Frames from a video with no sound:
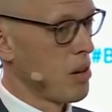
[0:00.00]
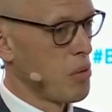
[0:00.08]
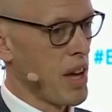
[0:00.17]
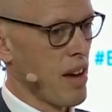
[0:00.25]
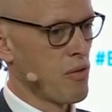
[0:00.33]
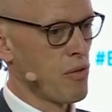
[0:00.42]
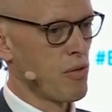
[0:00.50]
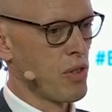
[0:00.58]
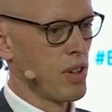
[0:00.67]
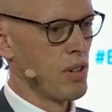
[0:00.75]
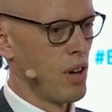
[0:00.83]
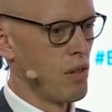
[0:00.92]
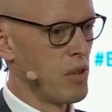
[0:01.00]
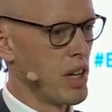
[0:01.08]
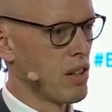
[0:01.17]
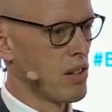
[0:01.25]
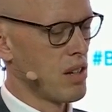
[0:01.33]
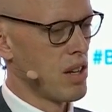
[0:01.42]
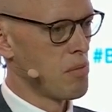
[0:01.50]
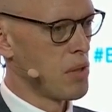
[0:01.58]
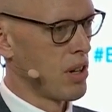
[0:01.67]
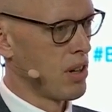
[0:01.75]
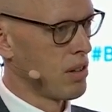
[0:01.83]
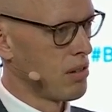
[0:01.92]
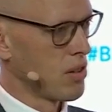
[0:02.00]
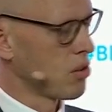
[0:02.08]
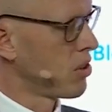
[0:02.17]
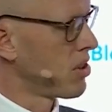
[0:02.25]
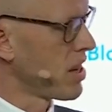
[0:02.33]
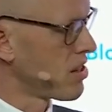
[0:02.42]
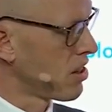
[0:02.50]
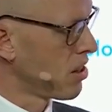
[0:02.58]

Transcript: We have a really good team in it's called a data